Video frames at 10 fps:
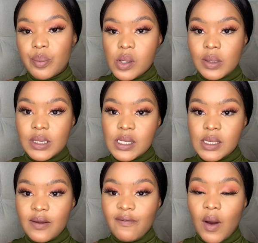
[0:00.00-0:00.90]

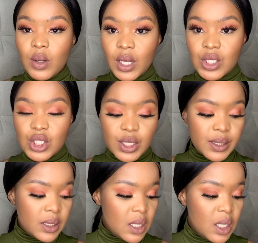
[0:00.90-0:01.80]
Beauty
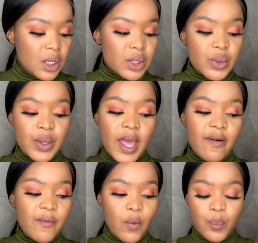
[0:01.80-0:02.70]
foundation. So they
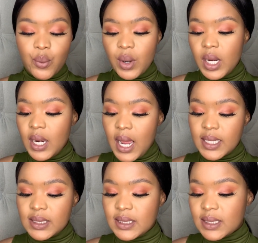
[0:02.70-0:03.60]
have pretty
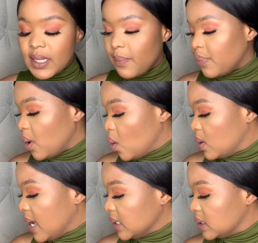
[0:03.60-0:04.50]
nice
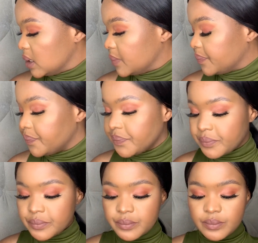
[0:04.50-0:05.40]
products
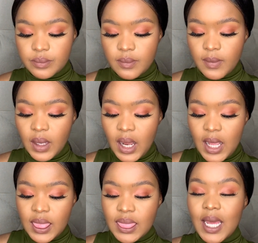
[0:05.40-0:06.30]

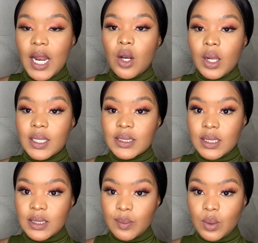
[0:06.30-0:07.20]
that are not
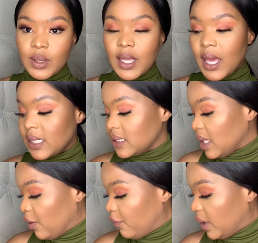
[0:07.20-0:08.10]
accessible here in
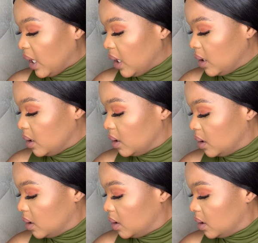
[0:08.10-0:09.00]
South Africa.
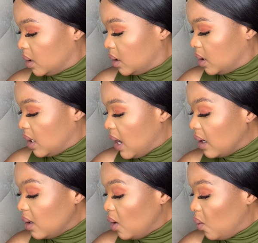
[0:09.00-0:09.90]
I
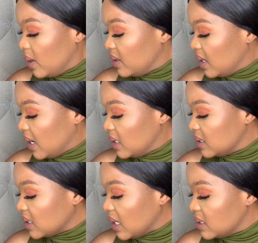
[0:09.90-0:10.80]
don't know when they're gonna
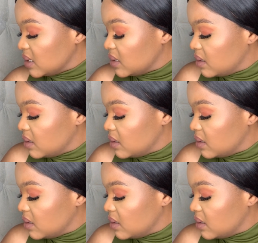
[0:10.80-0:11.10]
start.